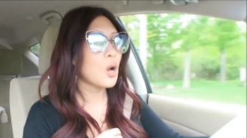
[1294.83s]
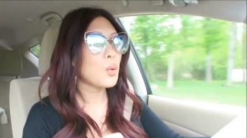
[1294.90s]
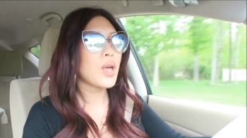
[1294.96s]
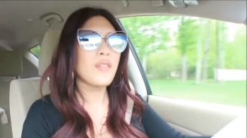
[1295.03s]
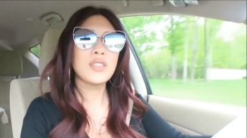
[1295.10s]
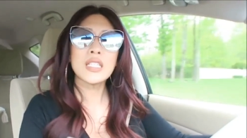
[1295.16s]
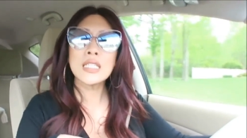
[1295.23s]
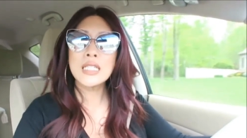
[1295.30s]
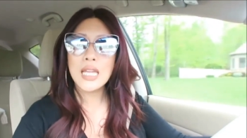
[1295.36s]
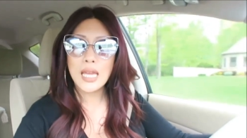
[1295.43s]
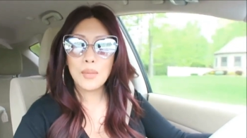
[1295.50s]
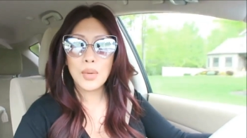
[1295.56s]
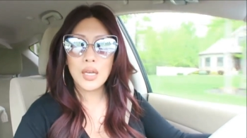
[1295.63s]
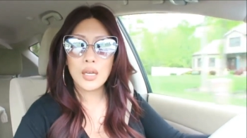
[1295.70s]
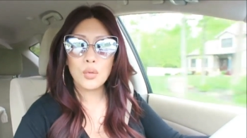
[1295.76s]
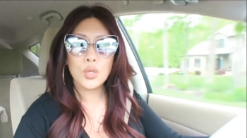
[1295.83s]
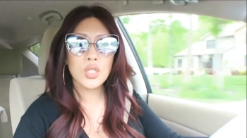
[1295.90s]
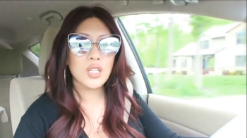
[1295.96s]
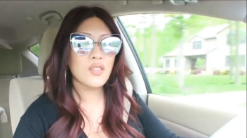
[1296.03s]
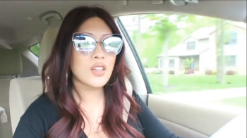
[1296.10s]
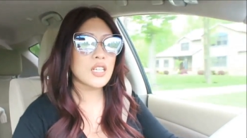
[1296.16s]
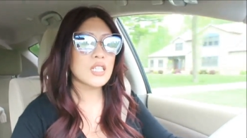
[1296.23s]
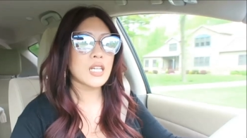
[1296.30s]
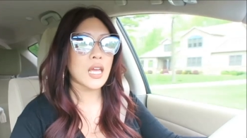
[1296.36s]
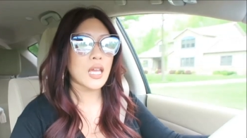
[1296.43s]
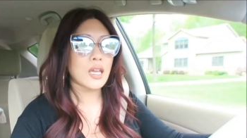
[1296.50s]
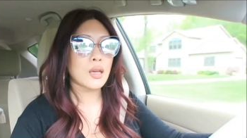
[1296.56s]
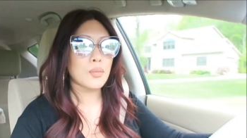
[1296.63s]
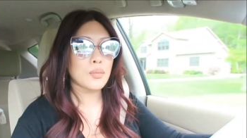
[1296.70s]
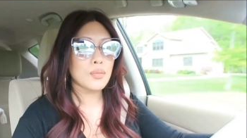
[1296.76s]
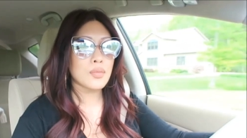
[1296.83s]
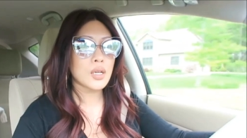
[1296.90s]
We have to name it. We should give it a name.